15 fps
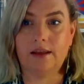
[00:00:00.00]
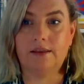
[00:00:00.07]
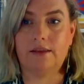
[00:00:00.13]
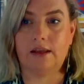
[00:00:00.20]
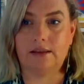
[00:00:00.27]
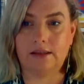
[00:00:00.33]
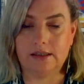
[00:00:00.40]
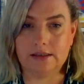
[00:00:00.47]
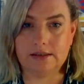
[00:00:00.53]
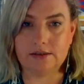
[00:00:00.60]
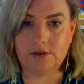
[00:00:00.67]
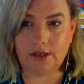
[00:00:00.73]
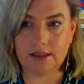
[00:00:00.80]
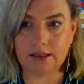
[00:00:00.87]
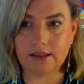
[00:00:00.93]
that the
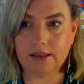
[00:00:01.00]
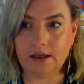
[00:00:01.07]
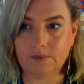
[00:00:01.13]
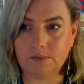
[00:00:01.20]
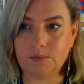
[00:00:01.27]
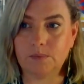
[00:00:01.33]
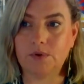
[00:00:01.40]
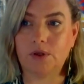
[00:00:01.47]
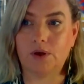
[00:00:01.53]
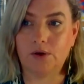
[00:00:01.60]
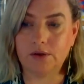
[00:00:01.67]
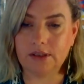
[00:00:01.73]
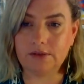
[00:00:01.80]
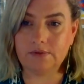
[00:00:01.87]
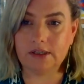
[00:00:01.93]
Australian government will
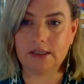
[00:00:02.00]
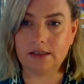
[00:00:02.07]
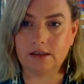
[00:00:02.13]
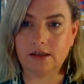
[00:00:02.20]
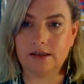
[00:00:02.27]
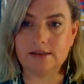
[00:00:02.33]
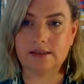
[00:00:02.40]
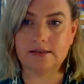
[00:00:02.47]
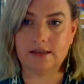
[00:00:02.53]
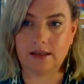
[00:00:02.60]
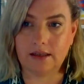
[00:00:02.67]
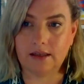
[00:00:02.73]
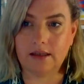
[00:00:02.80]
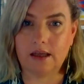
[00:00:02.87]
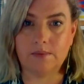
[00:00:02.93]
only recognise a
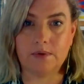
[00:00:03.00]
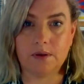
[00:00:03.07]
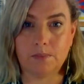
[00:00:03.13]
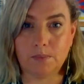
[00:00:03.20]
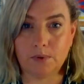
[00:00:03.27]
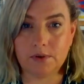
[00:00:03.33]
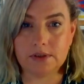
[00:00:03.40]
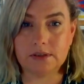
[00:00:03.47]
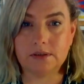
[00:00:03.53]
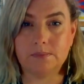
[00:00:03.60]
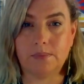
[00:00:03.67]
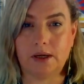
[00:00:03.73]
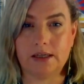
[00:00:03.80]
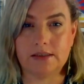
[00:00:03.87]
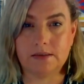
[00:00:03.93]
Dalai Lama appointed
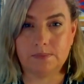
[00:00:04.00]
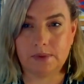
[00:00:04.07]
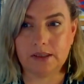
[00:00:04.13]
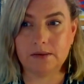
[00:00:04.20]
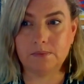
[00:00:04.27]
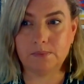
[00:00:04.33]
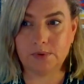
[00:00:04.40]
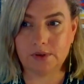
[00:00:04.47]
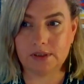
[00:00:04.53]
by Tibetan